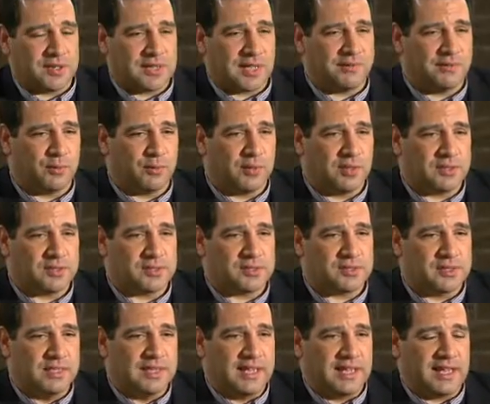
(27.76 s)
great to have you with
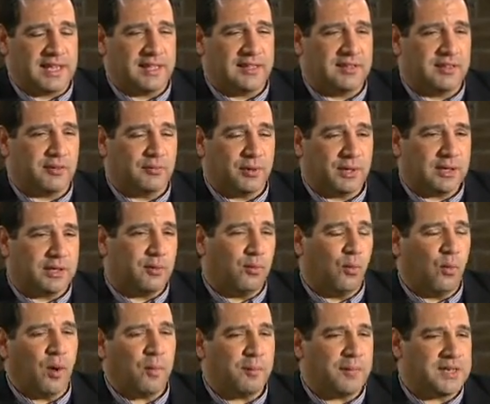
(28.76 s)
us. And really,
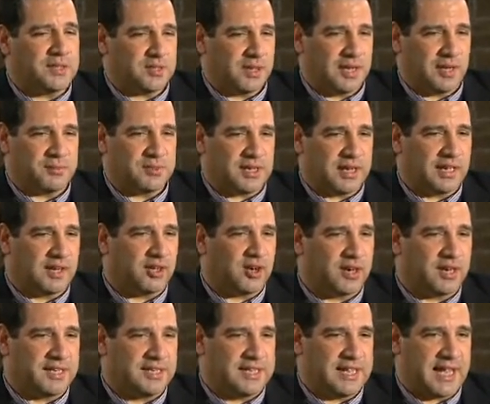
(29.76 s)
what made you come to
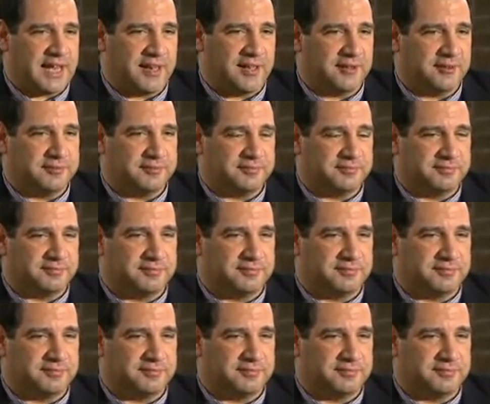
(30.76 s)
Elkhart, Indiana?